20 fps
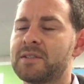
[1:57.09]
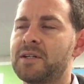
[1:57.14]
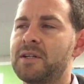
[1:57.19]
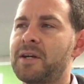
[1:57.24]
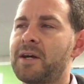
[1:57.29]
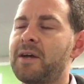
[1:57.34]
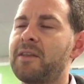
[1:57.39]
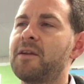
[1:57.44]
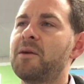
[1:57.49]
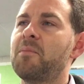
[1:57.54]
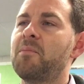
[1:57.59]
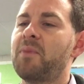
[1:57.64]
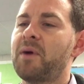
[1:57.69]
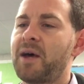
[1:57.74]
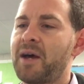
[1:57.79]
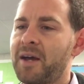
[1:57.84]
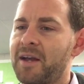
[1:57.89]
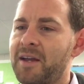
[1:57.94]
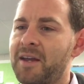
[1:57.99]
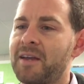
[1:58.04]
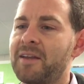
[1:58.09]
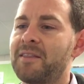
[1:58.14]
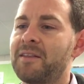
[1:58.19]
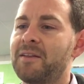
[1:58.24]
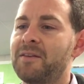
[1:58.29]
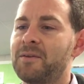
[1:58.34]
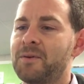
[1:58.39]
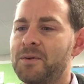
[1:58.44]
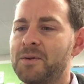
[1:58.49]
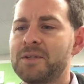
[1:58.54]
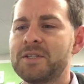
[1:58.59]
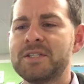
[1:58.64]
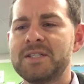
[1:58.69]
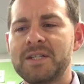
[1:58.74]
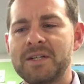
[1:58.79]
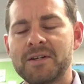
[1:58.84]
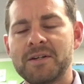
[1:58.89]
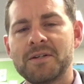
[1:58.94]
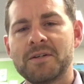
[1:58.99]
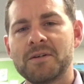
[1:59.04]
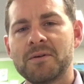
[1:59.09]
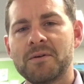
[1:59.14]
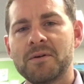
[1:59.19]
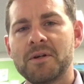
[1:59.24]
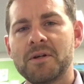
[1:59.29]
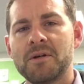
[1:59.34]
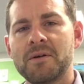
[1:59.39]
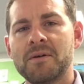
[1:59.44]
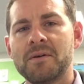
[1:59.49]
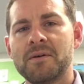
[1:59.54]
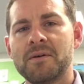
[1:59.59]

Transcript: And now they're back in the Lord's territory.